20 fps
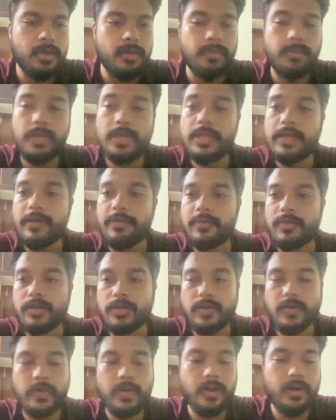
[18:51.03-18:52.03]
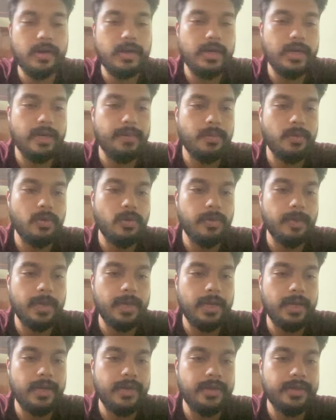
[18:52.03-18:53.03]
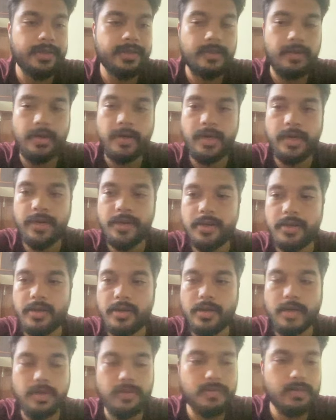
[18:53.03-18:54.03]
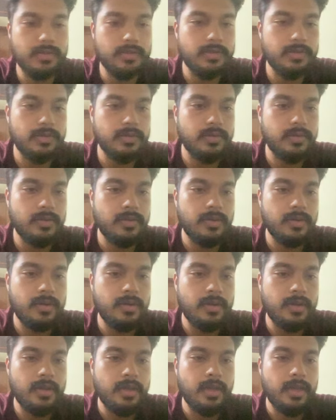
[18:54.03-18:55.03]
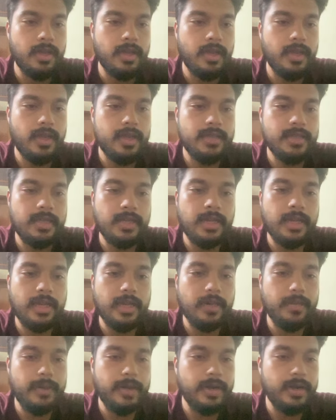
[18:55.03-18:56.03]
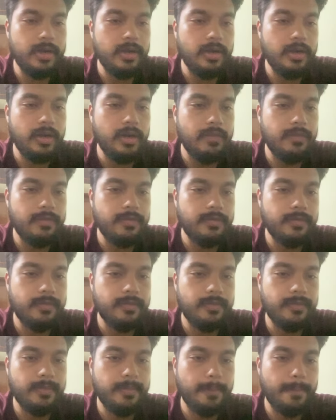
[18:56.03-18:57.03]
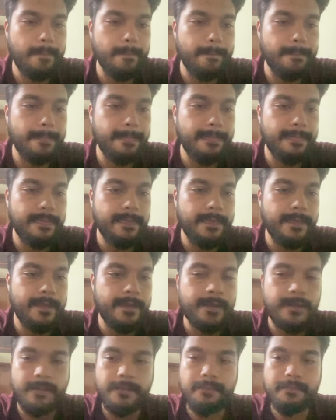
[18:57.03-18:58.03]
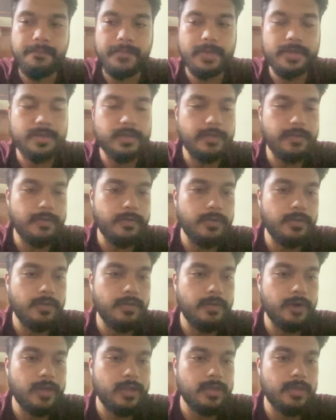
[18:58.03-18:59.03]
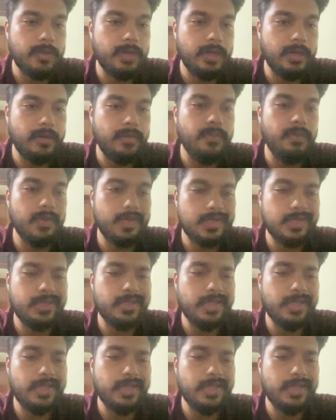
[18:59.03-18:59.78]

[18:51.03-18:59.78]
By the way, I've got GitHub Copilot turned on, so it's gonna recommend a lot of piece of code for us, but which is